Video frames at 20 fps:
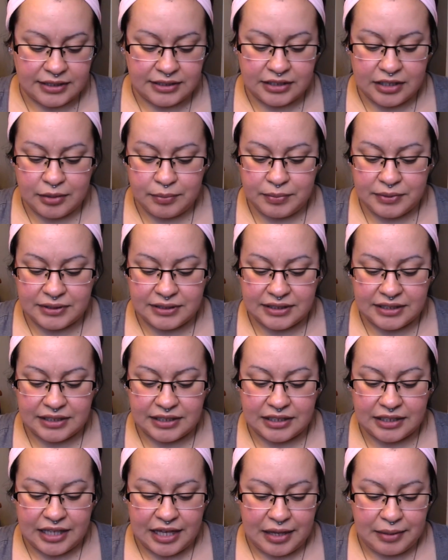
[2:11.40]
up is the
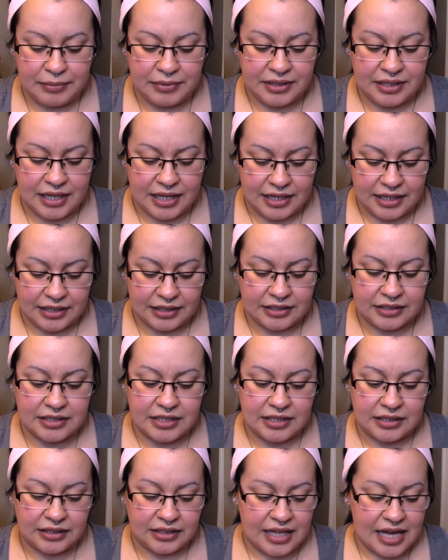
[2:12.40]
Glamnetic
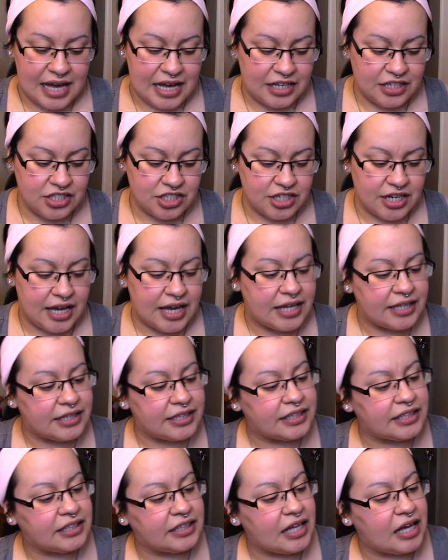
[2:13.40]
Lash and the
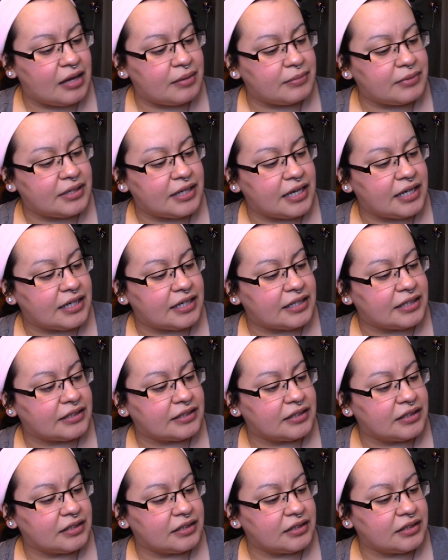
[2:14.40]
Glamnetic
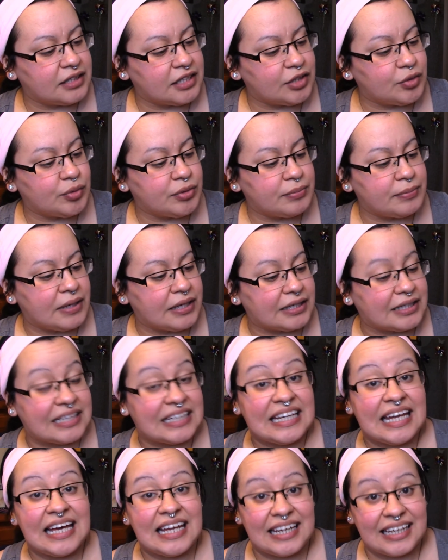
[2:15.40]
Liquid
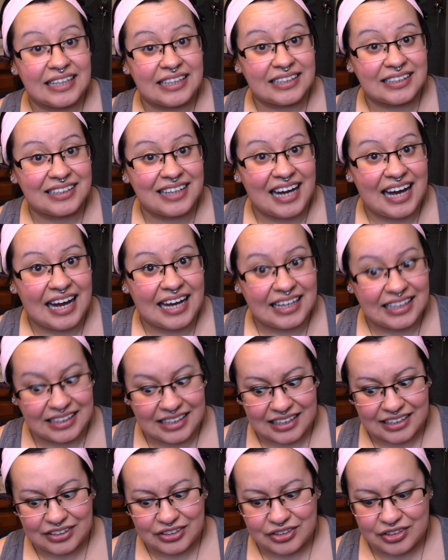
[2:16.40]
Magnetic
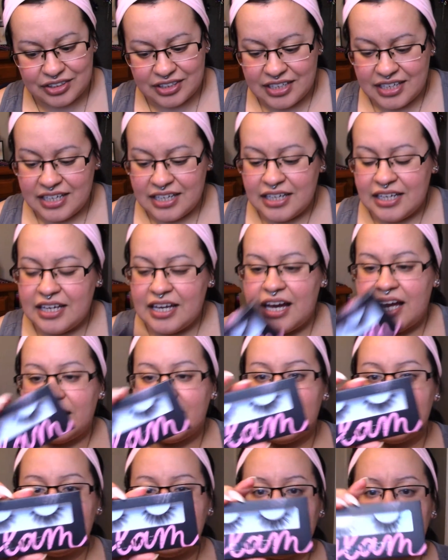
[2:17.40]
Eyeliner. I
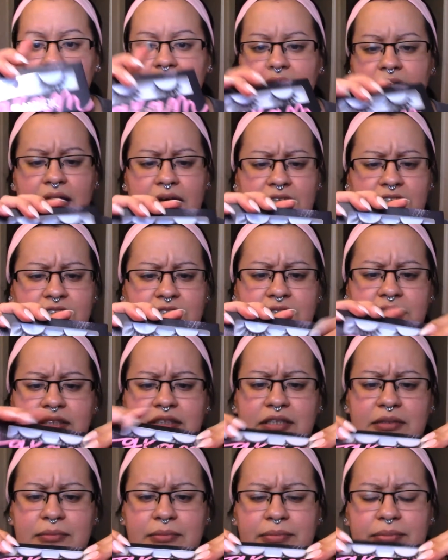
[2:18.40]
got the lashes
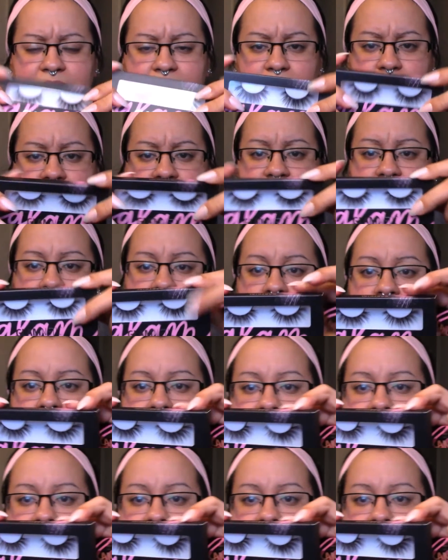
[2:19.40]
in Baby Girl.